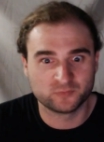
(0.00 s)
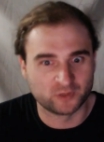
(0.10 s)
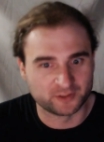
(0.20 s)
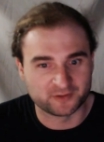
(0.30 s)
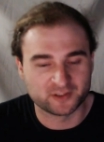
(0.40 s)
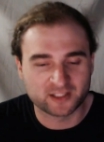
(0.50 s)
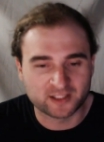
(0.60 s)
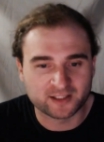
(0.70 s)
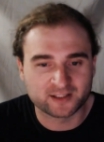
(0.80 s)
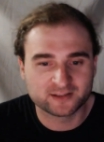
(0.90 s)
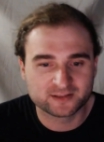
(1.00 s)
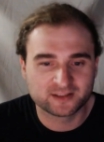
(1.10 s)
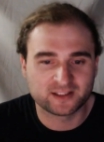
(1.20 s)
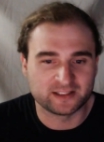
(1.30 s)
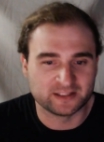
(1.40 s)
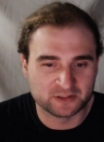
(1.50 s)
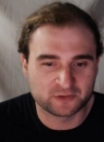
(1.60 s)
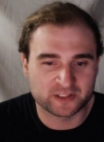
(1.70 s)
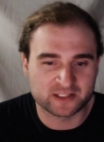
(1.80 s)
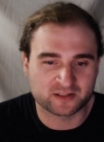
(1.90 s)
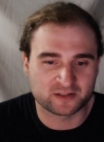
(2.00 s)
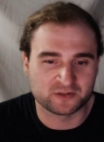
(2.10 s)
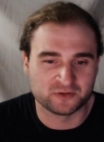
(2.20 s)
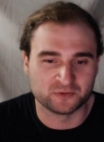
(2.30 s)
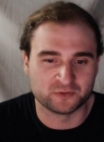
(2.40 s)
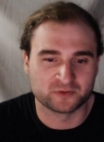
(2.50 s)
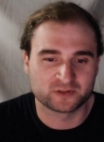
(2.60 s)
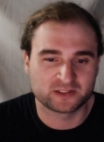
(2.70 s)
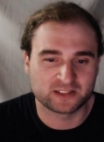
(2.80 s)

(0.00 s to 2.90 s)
Well, duh, you know what he's going to do.